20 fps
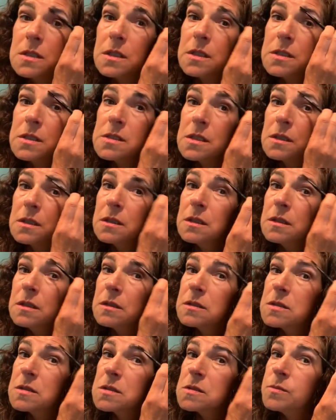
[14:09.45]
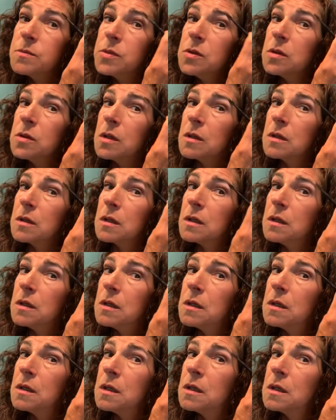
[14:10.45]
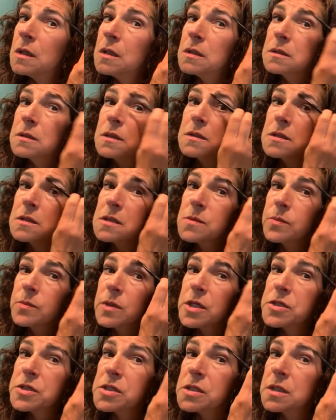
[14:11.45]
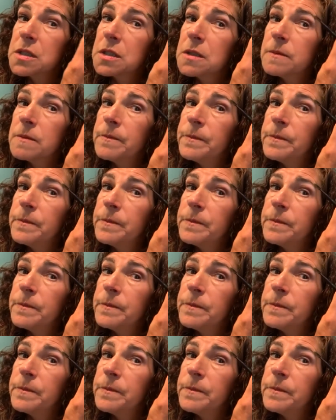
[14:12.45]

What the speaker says: is our little spool to just brush it in.